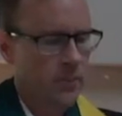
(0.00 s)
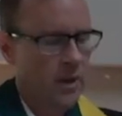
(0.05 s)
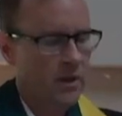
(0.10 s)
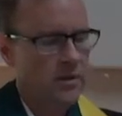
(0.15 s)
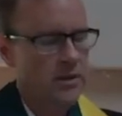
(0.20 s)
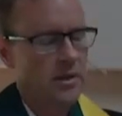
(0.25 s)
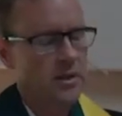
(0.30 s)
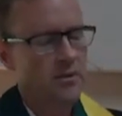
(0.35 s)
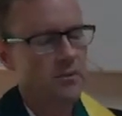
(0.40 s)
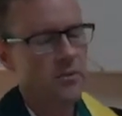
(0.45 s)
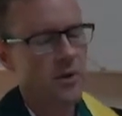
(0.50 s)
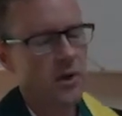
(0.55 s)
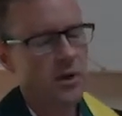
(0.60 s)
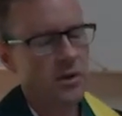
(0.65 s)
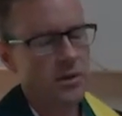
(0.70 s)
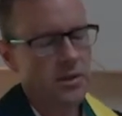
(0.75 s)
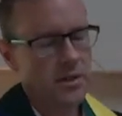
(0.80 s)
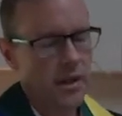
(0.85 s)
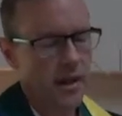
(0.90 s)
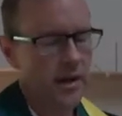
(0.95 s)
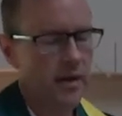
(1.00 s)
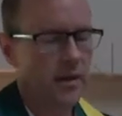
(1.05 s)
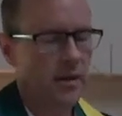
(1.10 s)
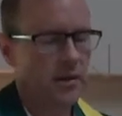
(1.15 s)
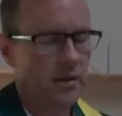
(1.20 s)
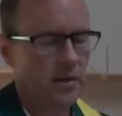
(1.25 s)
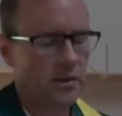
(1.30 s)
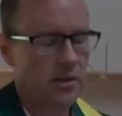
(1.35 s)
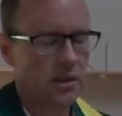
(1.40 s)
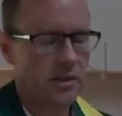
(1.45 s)
See, the first saying
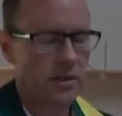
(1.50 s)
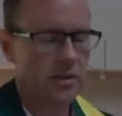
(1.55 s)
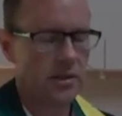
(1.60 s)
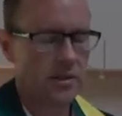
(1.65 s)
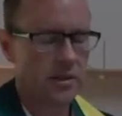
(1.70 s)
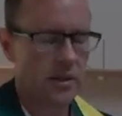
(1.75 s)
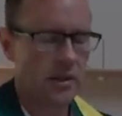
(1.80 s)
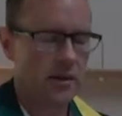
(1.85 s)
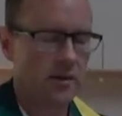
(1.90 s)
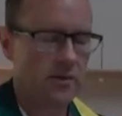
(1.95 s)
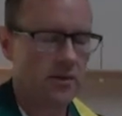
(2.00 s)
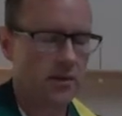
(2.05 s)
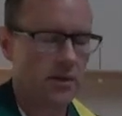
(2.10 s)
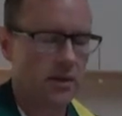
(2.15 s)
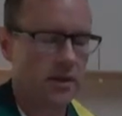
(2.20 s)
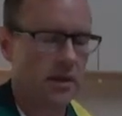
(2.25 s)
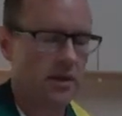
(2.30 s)
that Jesus gives to